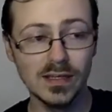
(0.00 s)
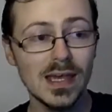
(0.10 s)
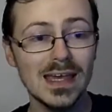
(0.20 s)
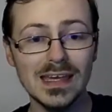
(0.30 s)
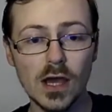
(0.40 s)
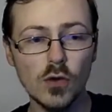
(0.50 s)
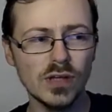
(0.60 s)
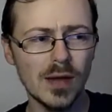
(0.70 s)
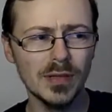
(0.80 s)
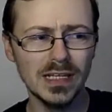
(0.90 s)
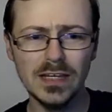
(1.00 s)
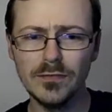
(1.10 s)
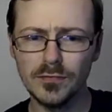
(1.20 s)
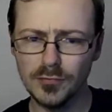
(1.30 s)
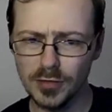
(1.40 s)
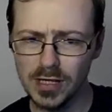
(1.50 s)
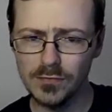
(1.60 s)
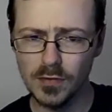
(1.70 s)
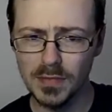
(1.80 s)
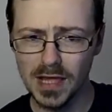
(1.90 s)
He owed, I believe, 3
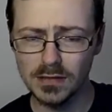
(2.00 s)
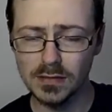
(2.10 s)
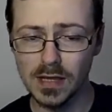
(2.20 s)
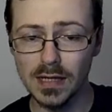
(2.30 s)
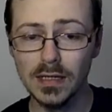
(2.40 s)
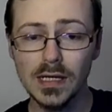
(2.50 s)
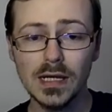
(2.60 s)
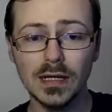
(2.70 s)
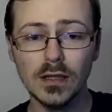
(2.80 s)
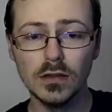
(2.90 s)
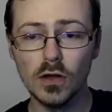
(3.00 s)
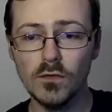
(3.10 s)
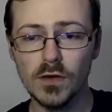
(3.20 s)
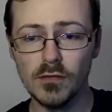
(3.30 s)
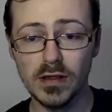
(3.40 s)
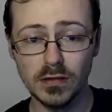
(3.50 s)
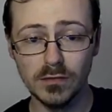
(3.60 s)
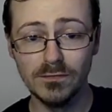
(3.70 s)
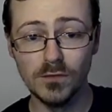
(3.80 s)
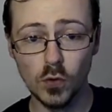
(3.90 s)
from last year, and he has so far wrestled
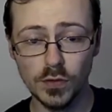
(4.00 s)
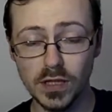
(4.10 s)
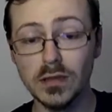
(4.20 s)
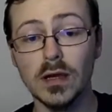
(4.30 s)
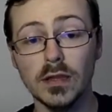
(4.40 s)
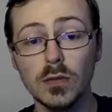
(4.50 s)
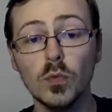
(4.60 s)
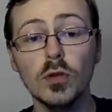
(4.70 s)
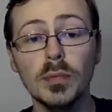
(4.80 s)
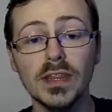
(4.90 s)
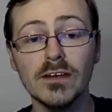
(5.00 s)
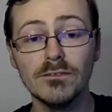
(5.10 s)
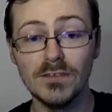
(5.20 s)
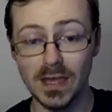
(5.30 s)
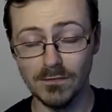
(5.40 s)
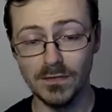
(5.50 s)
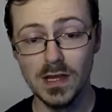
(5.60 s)
4 this year. This will be the 5th.